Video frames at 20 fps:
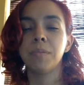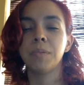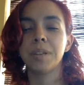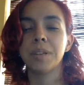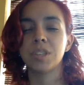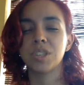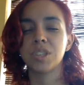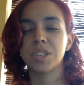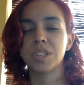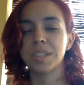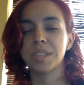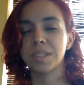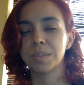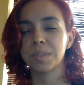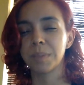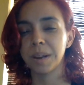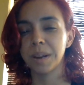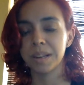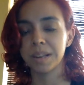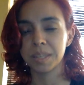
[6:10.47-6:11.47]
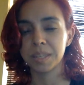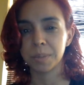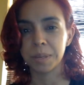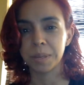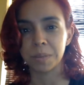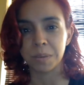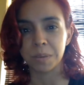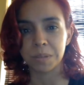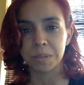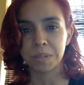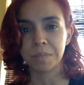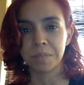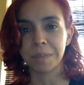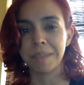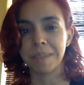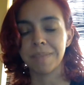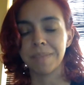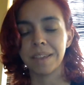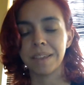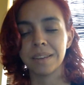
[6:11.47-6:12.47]
which is where I spend most of
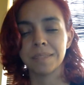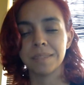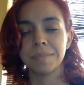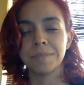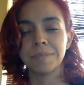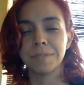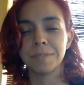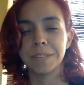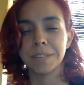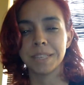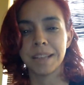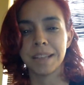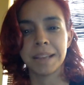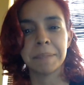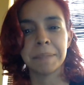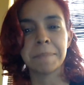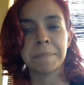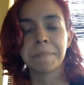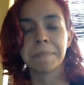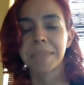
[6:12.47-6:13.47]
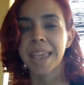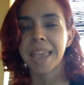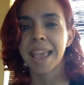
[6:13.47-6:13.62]
my fandom free time.